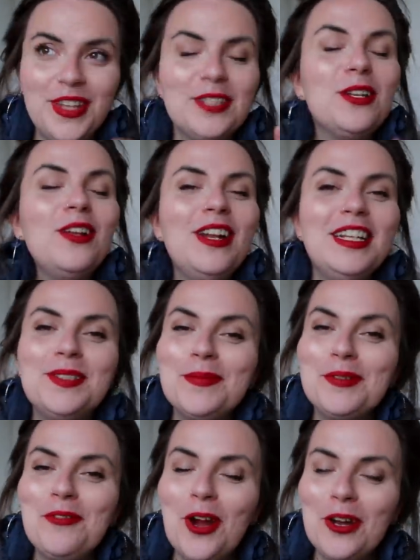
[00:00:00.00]
That's a list
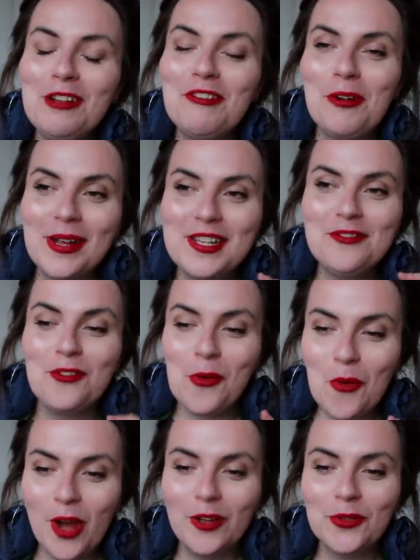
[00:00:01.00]
that's been highly requested for
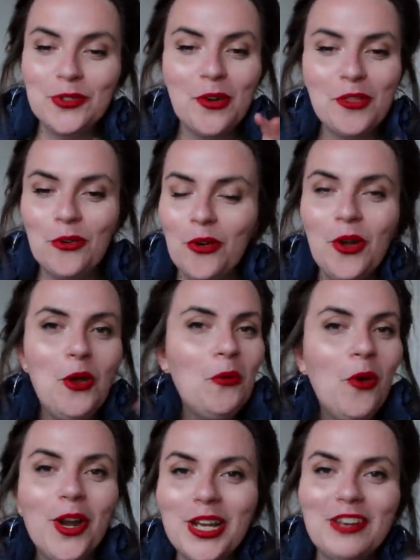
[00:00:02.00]
a while, so I thought,
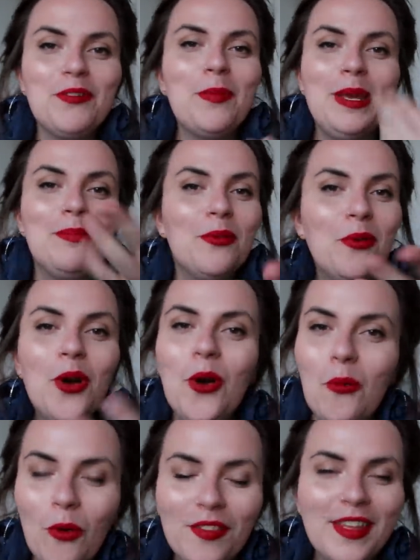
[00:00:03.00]
why not give the people
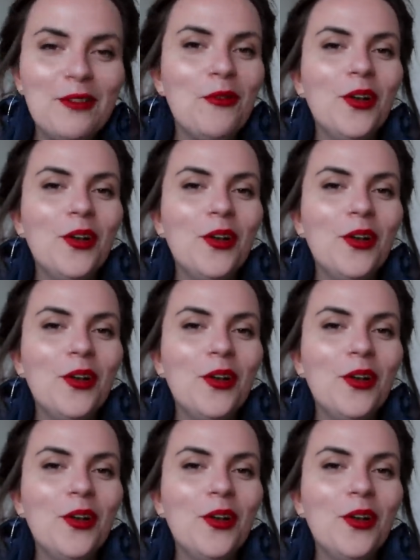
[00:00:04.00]
what they